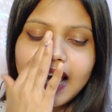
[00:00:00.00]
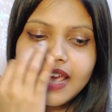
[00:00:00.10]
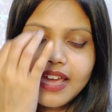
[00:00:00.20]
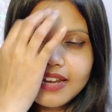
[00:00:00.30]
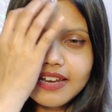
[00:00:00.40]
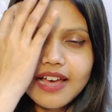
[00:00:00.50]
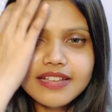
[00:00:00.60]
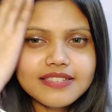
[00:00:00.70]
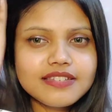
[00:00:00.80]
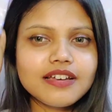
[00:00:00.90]
I had
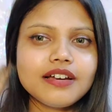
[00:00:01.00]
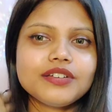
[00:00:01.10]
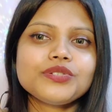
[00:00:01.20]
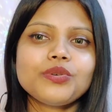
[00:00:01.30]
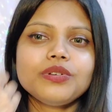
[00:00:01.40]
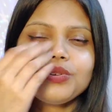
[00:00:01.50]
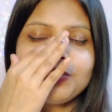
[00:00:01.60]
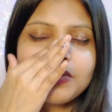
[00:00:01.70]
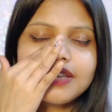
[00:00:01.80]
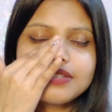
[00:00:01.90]
last told
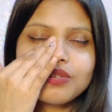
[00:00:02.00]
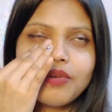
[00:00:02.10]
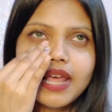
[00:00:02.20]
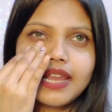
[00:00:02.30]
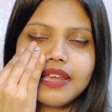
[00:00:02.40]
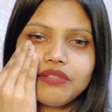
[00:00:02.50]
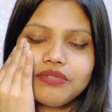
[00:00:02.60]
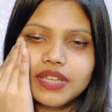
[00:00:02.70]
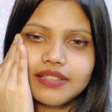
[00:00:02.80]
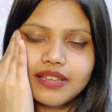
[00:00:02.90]
to mix
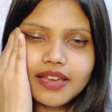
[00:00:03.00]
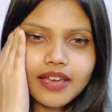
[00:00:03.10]
squalene with